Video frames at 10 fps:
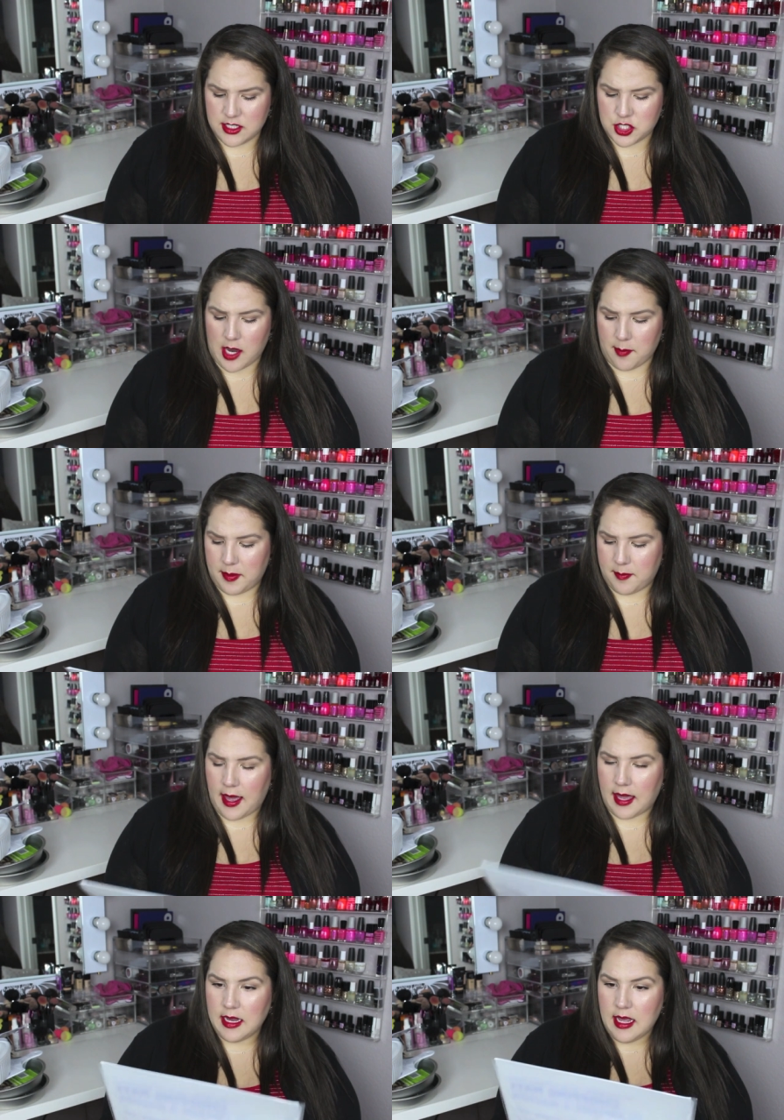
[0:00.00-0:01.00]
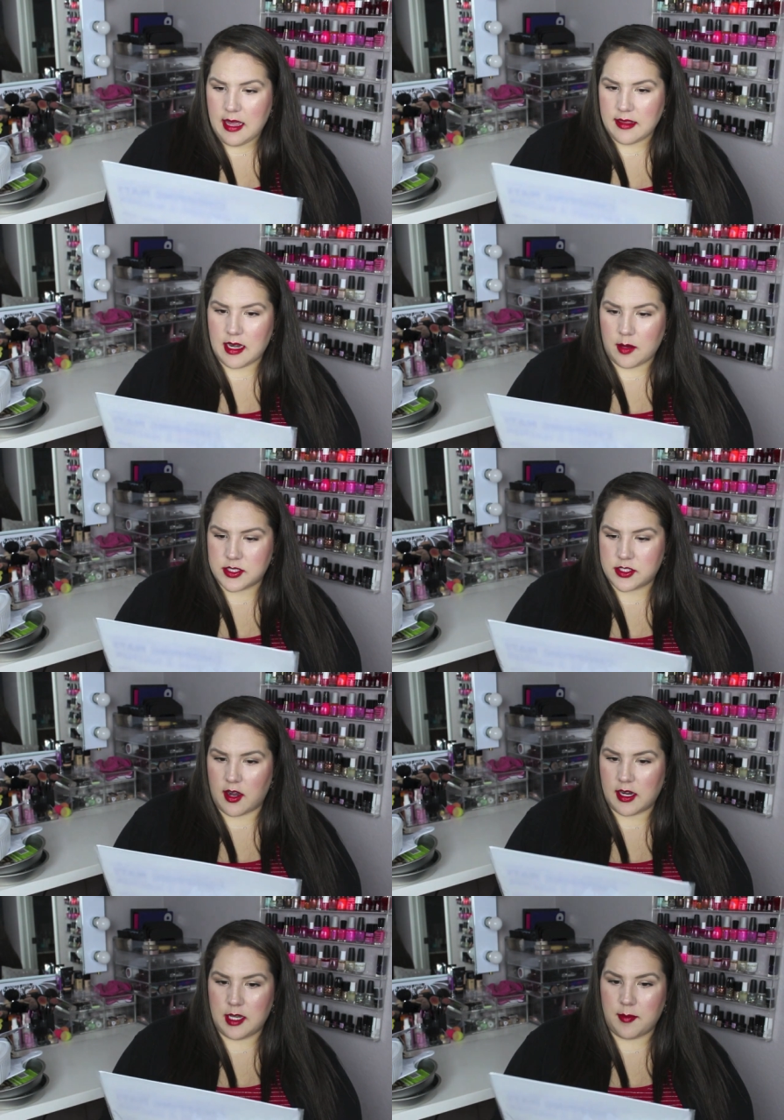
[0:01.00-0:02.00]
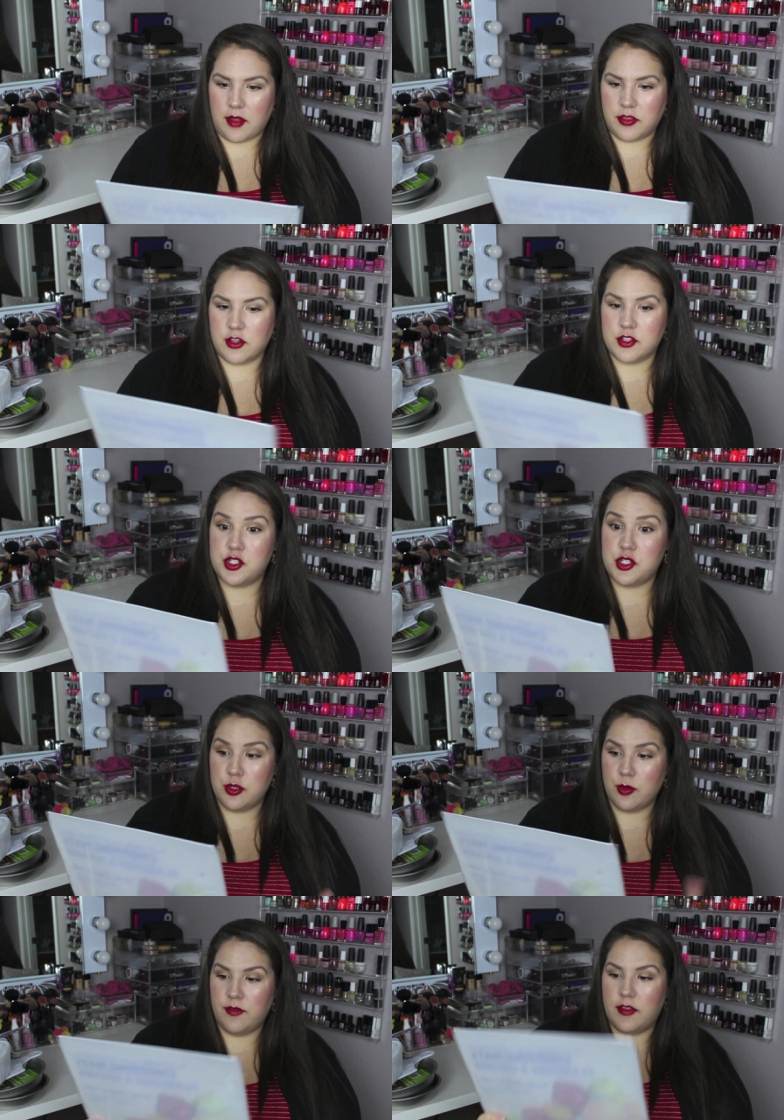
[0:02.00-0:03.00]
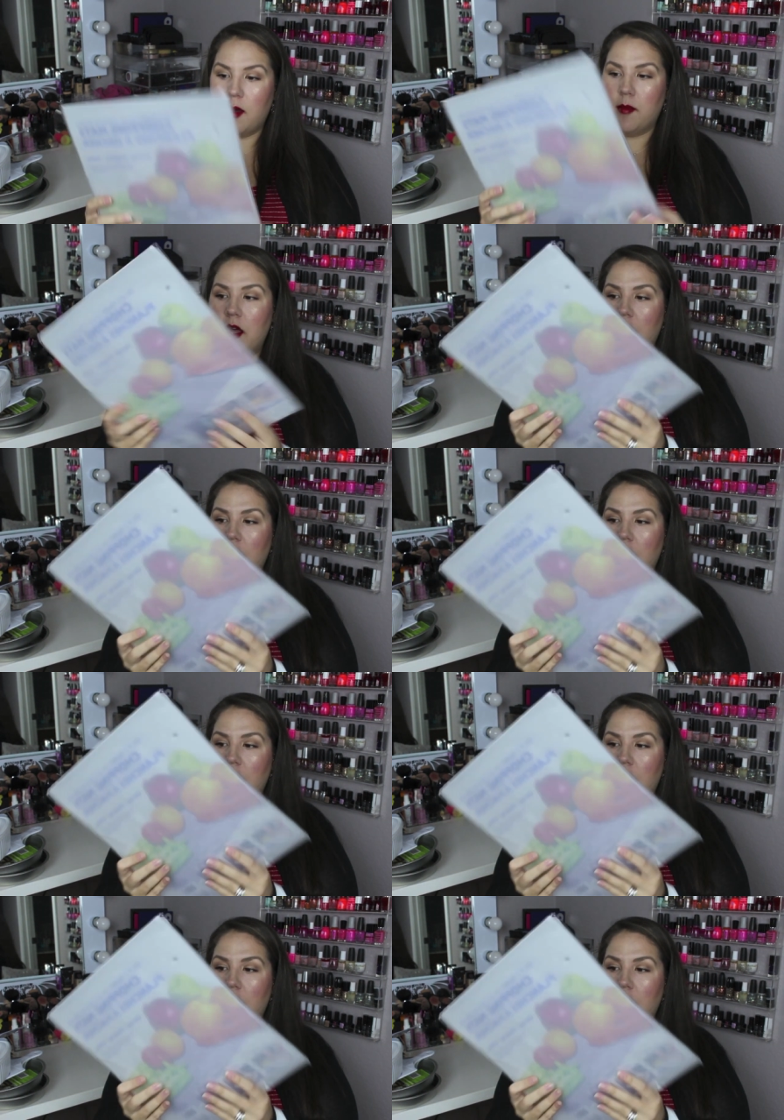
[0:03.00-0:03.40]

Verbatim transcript: the chopping mat that I was talking about. There's two of them.